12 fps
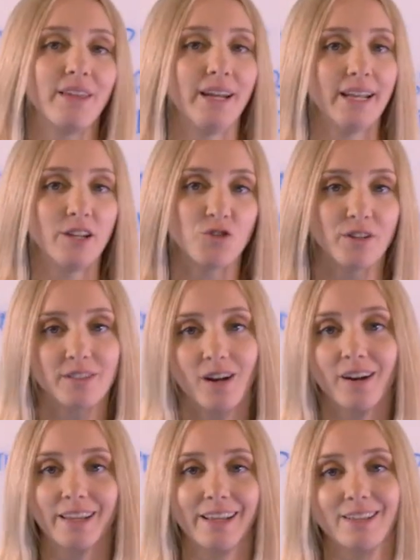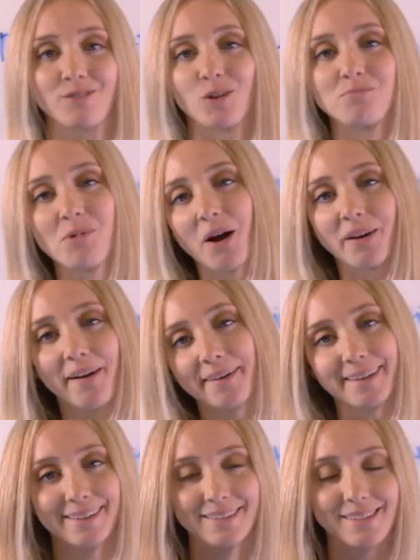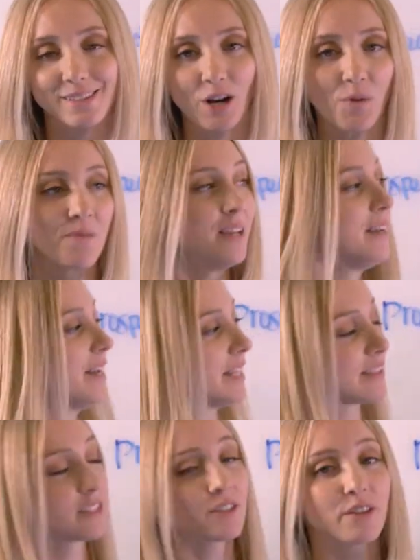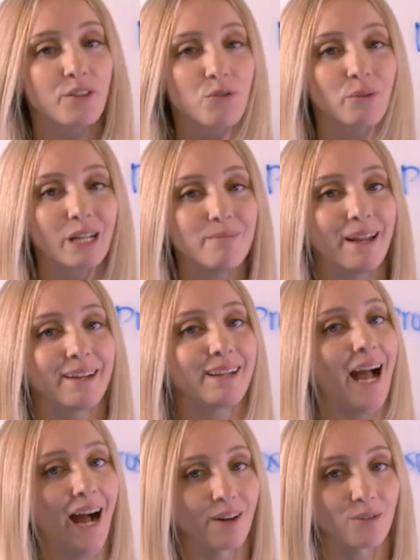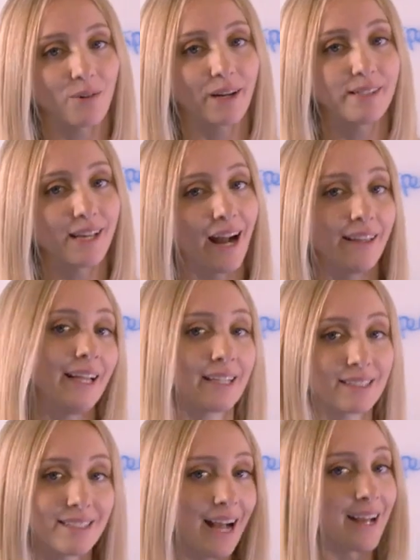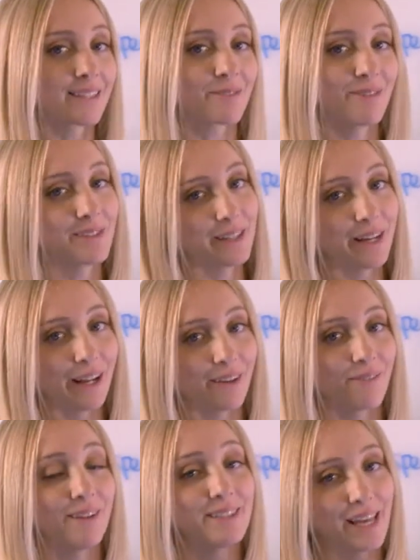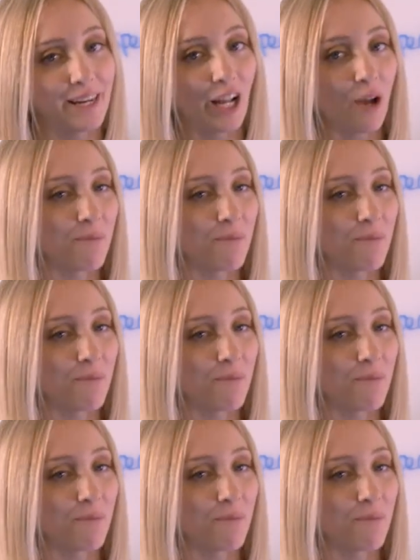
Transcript: an interest audience or a broad audience. So these are the three main categories that I like to test when setting up